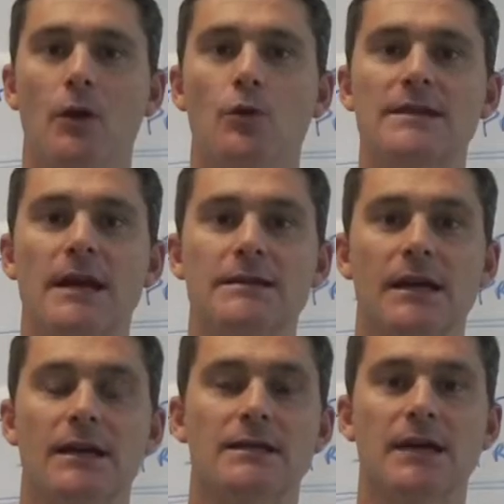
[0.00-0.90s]
we sat
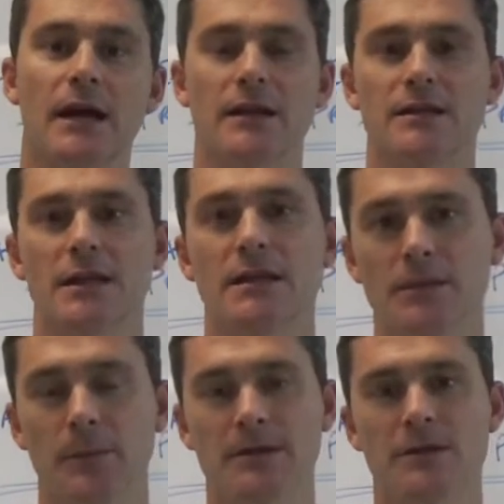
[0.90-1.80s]
down at the start of the
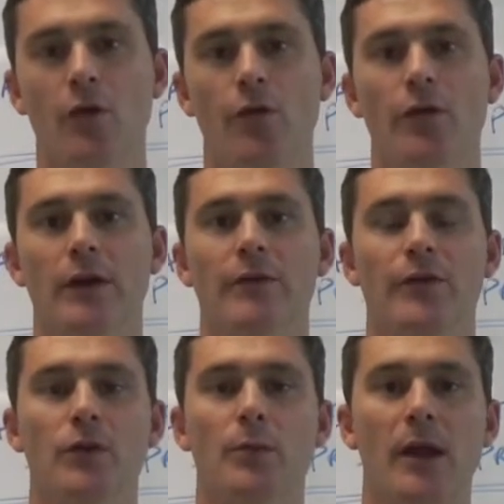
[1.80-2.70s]
season, myself and a
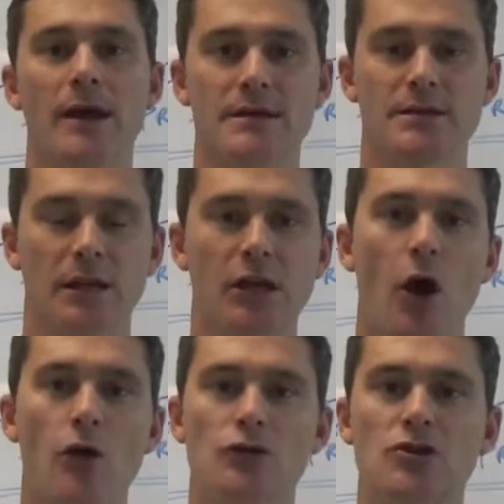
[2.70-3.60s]
few of the players and the
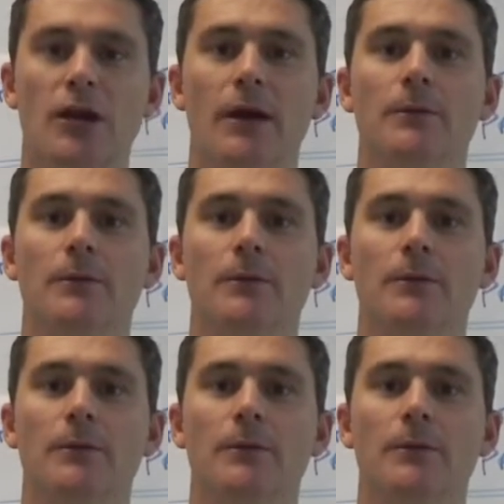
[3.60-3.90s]
coach,